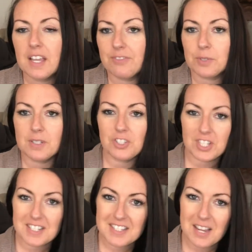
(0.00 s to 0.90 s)
If we're doing
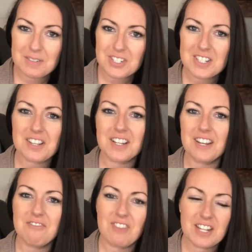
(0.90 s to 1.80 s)
chicken sandwiches, I'll get
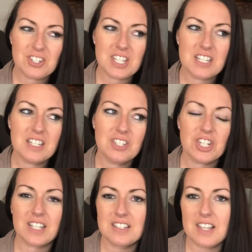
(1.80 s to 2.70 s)
a veggie
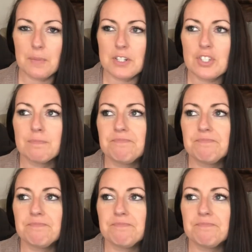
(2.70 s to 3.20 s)
chicken sandwich.